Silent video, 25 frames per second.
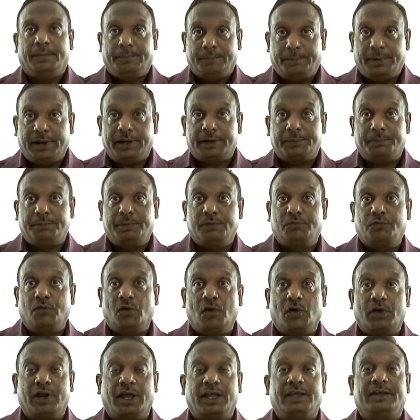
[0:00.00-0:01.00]
But
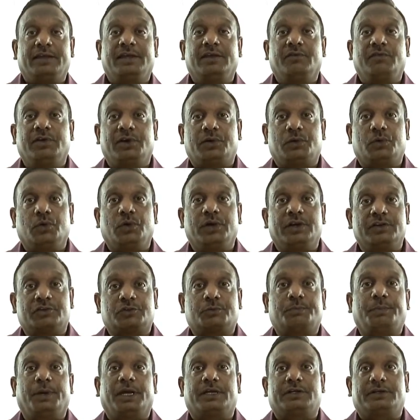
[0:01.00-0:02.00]
before I give it to
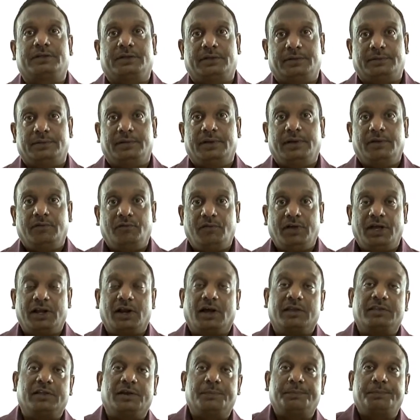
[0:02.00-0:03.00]
inspection, where
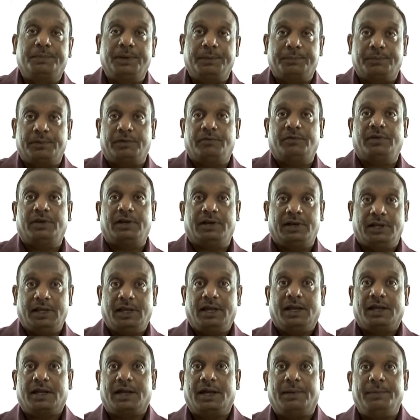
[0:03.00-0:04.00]
other people will
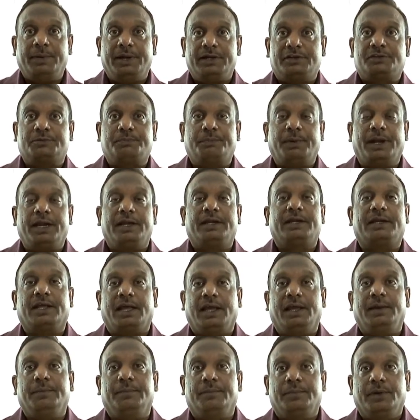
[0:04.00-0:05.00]
come and spend
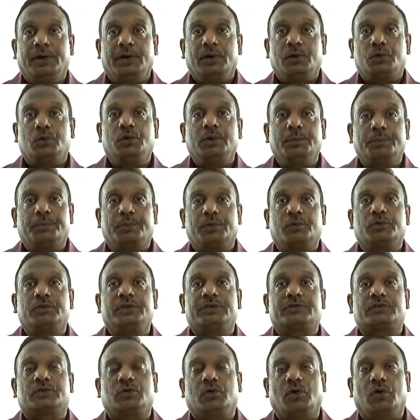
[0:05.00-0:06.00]
time to improve
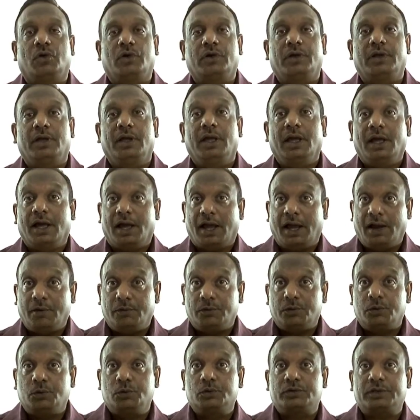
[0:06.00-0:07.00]
this code, I have
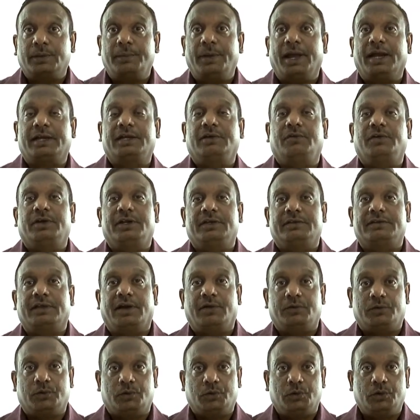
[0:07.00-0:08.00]
to do some activities. I
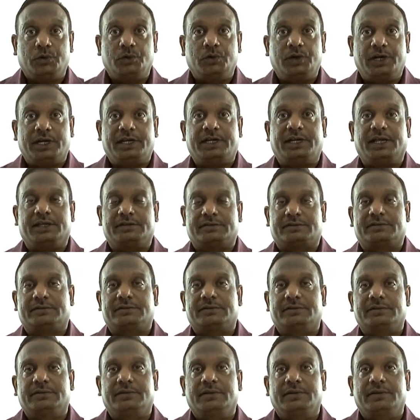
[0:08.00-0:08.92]
have to do unit test.